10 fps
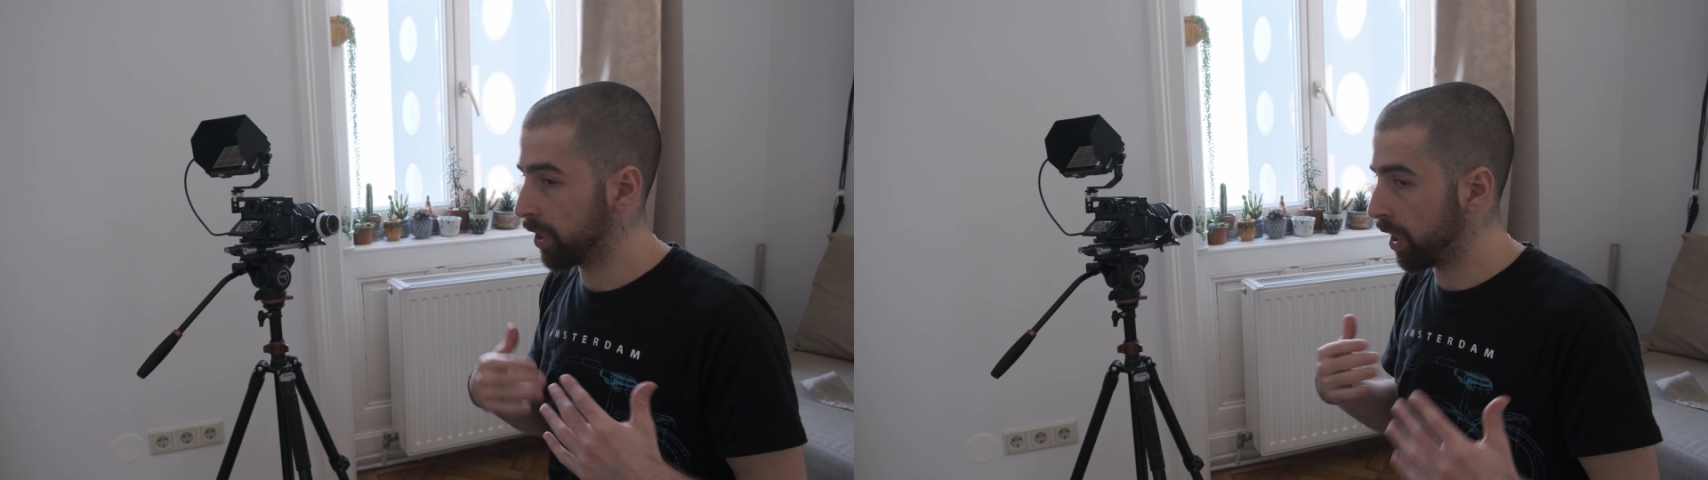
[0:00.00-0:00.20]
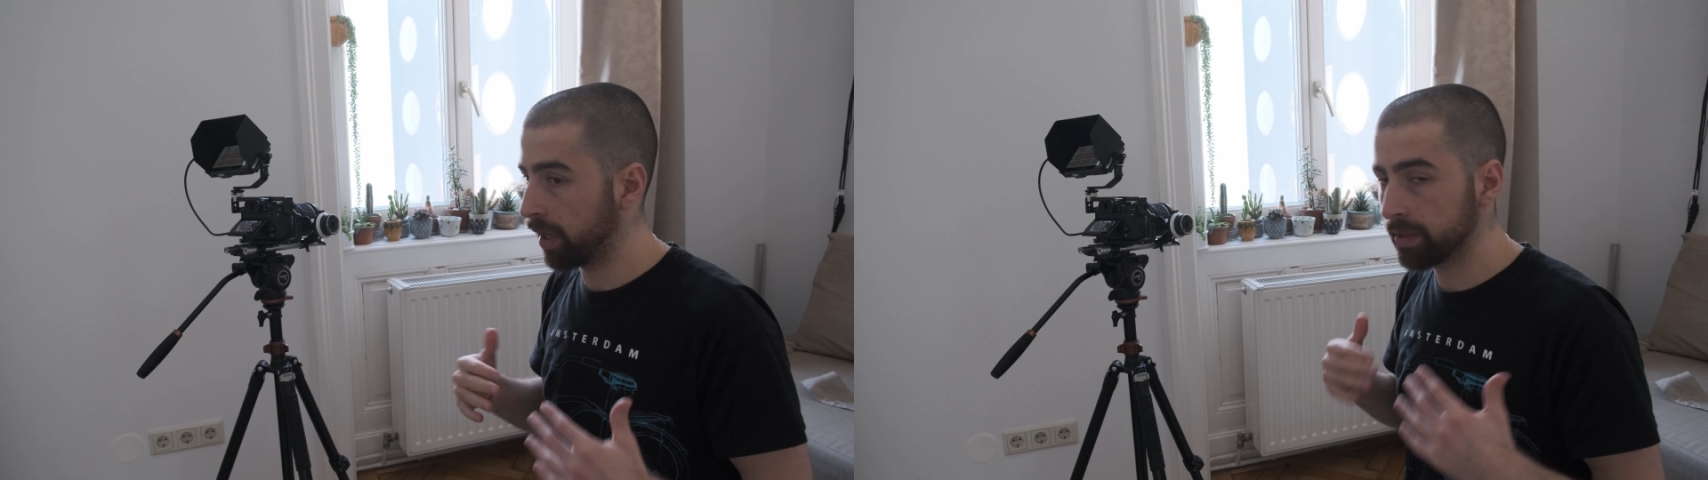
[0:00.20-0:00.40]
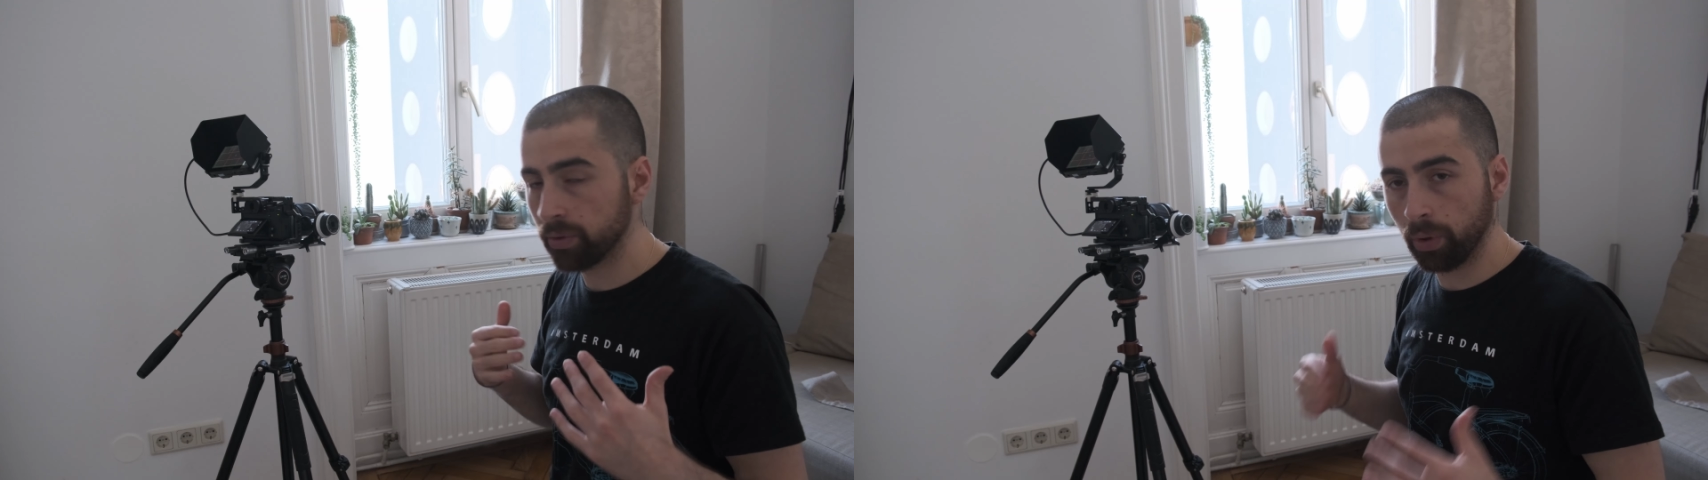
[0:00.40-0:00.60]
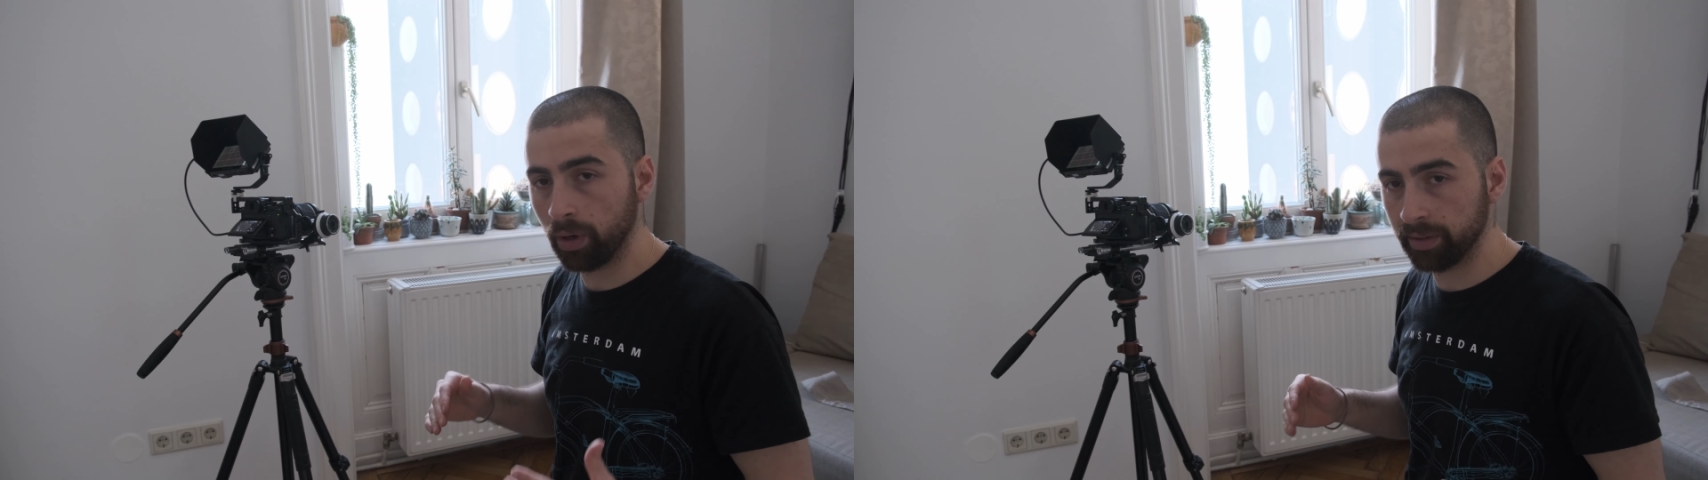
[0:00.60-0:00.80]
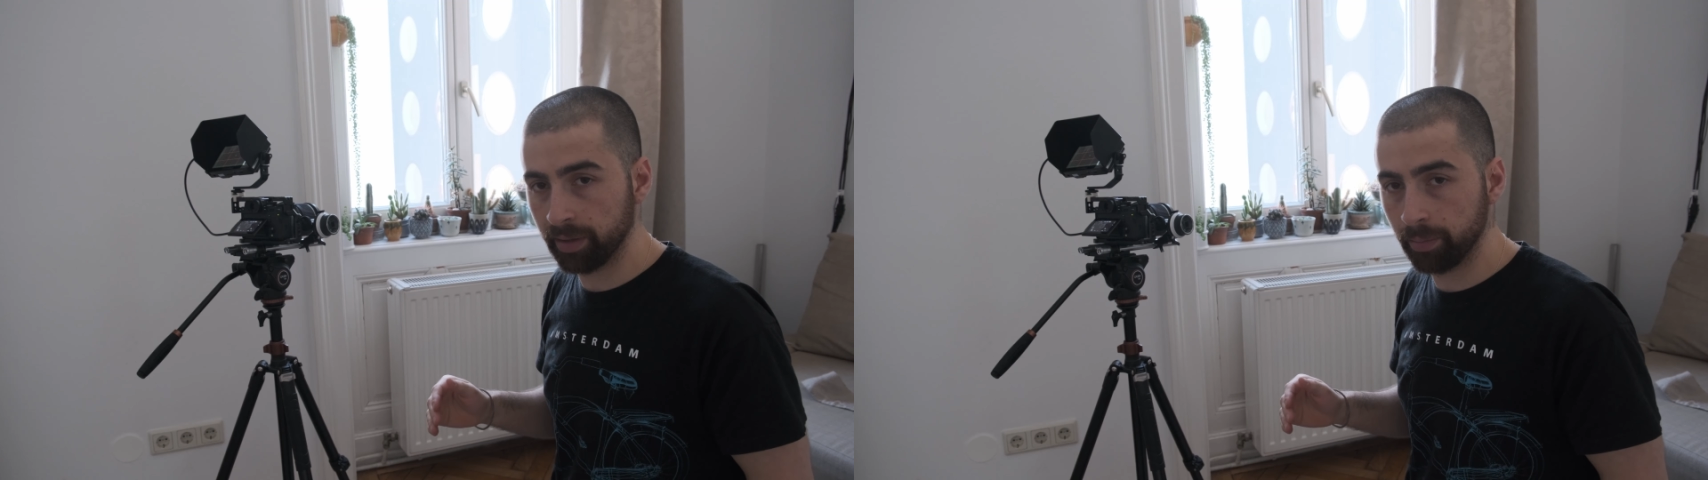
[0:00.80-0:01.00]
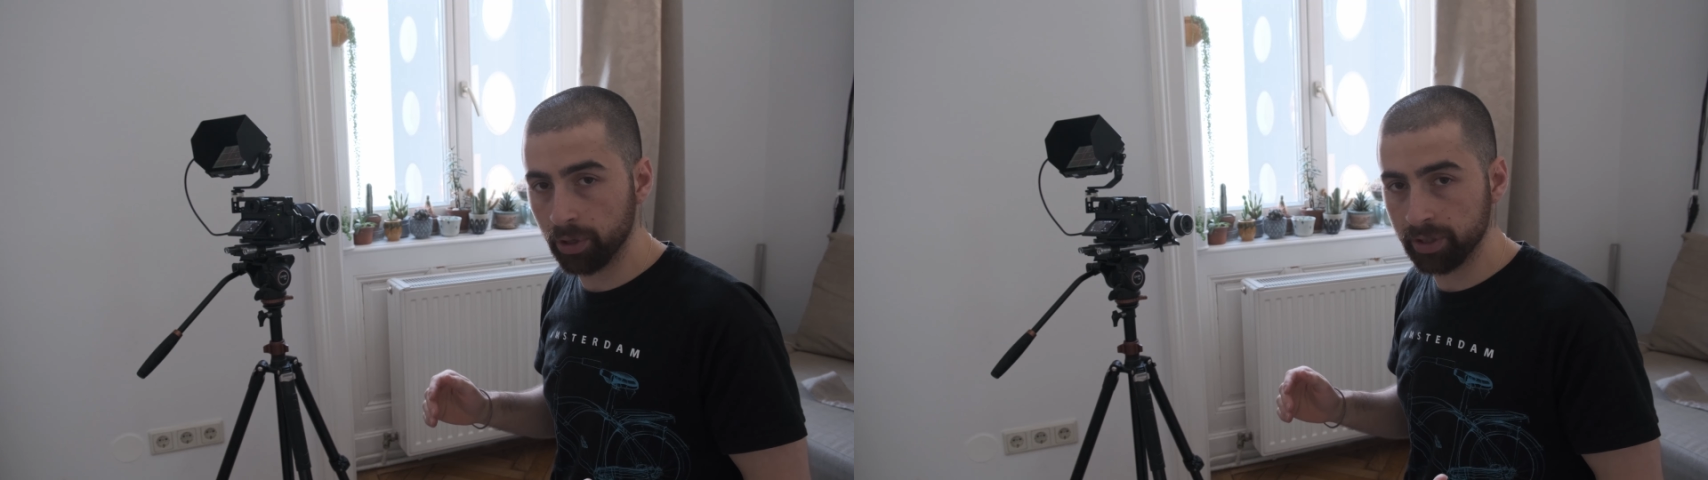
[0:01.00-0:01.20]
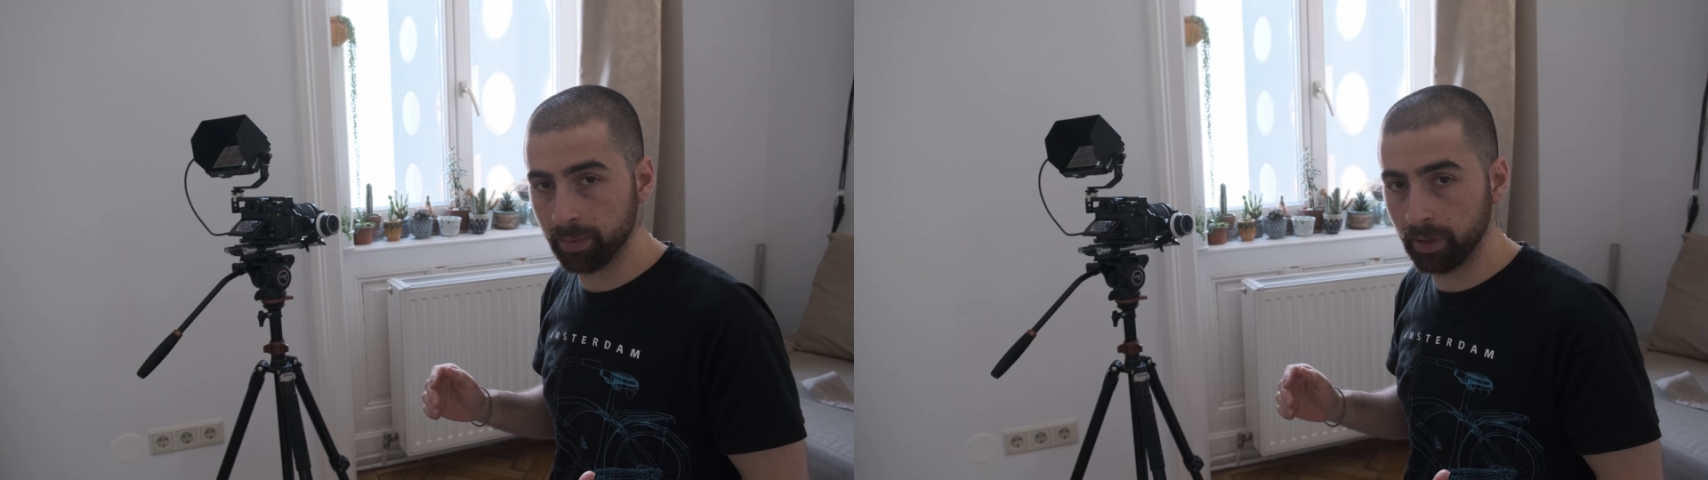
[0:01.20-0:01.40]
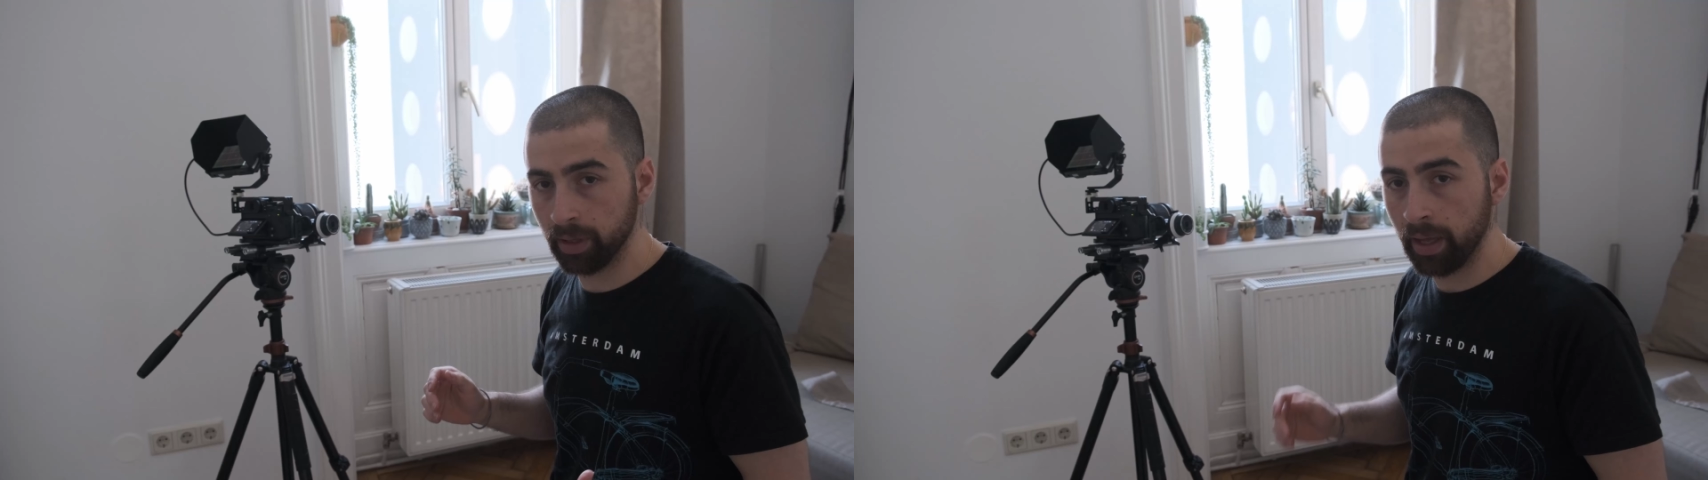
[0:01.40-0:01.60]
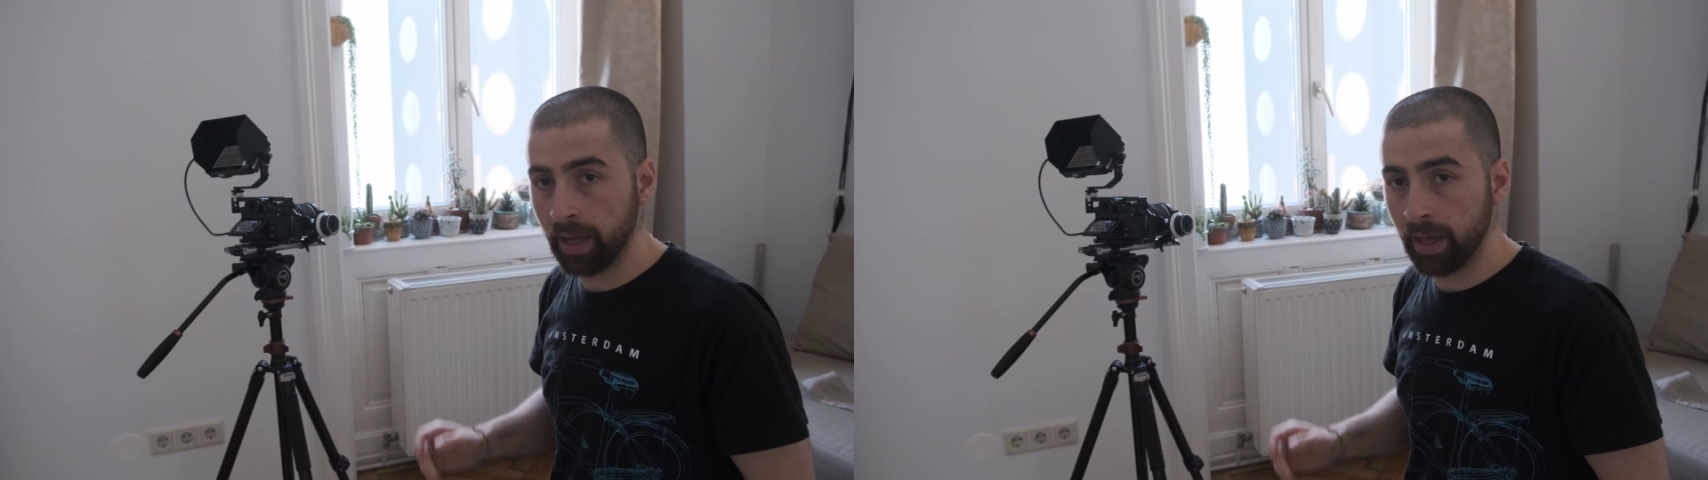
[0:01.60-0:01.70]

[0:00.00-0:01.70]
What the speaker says: highest quality possible,